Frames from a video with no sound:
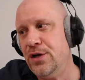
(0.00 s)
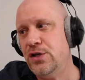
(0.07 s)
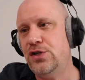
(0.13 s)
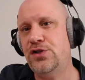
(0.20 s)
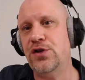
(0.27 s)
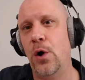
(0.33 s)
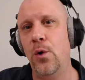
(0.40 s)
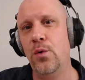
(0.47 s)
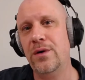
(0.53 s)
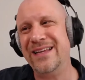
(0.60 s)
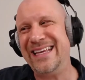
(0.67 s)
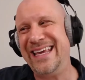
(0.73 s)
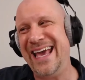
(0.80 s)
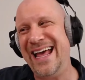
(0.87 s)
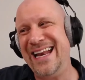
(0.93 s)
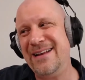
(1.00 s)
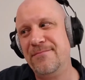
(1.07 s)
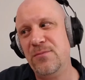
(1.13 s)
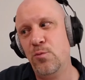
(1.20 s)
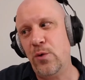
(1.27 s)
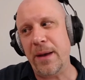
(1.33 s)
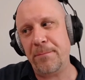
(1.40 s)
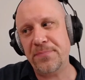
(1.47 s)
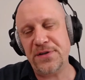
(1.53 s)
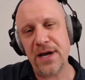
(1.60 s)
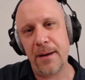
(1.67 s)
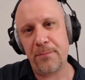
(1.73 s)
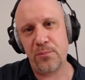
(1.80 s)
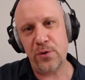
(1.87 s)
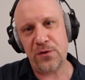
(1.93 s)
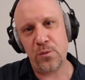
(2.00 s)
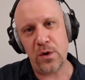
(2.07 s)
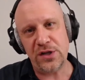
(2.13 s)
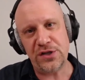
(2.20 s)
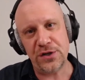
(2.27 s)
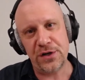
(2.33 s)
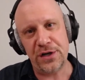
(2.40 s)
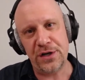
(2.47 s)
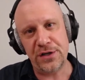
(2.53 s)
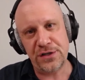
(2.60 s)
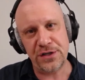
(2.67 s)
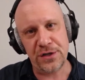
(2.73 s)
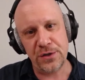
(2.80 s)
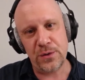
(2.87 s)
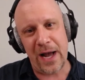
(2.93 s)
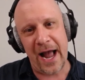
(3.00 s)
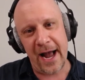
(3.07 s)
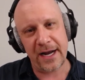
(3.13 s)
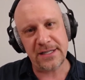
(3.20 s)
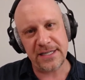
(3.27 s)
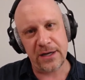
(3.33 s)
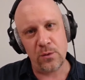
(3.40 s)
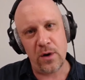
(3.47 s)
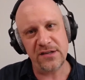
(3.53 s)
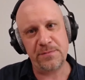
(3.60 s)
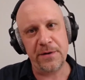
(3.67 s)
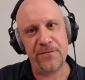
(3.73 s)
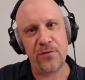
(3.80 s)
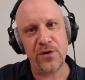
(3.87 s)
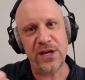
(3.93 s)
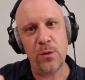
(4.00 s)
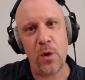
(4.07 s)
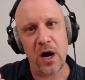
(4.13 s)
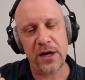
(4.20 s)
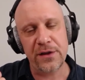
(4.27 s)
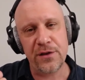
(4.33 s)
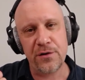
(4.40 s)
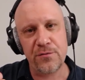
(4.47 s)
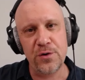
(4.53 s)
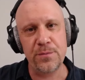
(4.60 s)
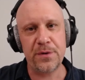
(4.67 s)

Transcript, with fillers: don't get whipped up with what you're going to do acting-wise before you walk in the room,